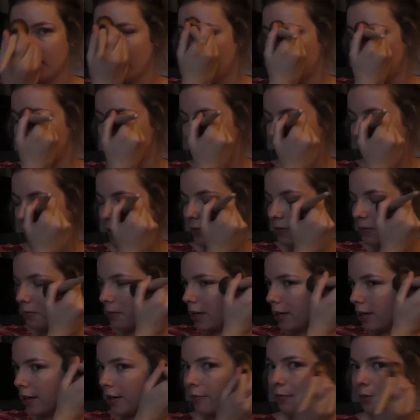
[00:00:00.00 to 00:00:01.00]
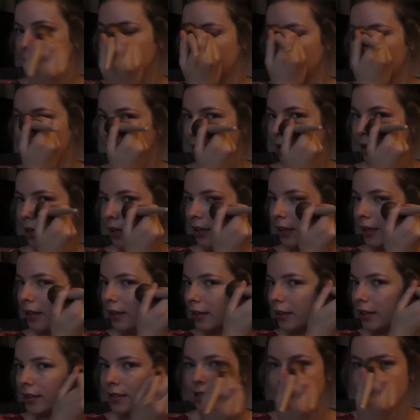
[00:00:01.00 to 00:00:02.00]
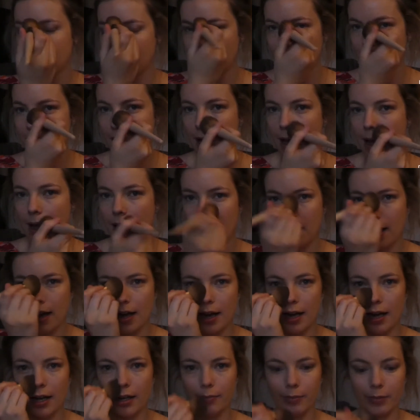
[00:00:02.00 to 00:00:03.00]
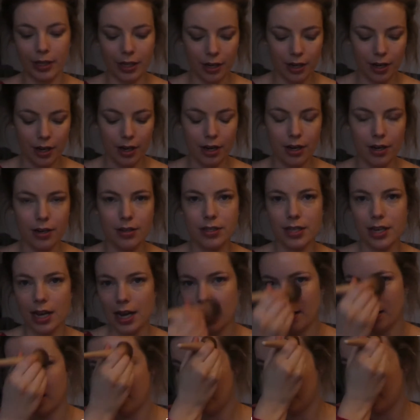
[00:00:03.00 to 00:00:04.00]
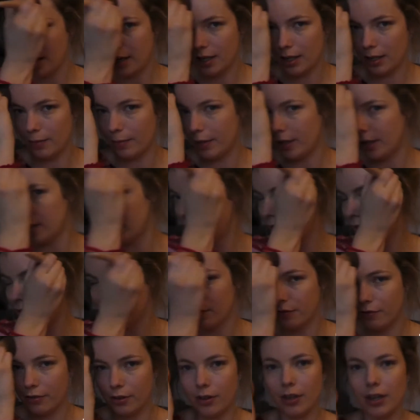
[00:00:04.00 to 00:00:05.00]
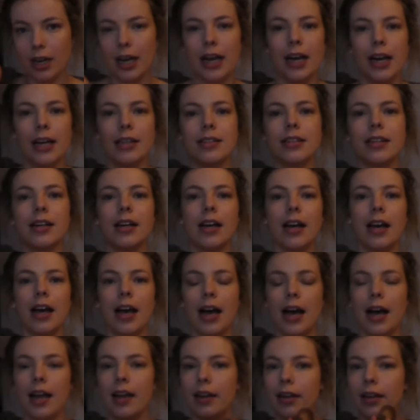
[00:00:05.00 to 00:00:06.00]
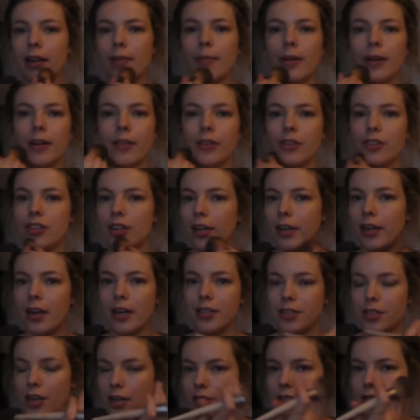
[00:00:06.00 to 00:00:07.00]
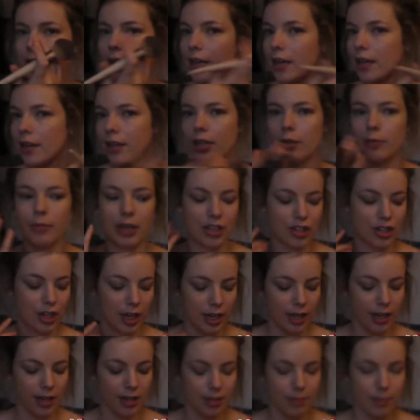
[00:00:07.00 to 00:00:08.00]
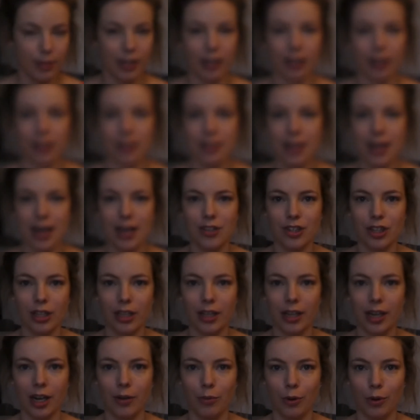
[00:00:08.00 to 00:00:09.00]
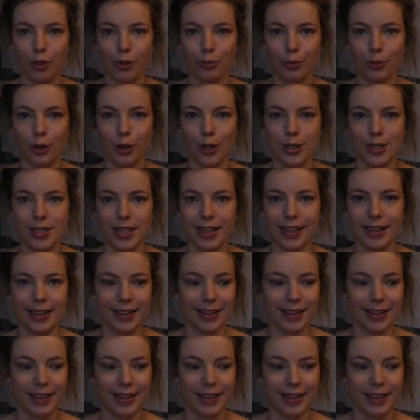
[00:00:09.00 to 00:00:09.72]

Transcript: over where I put my concealer and my nose and a little bit on the forehead and a little bit on the chin. I don't do anything on my cheeks because actually I want them glossy.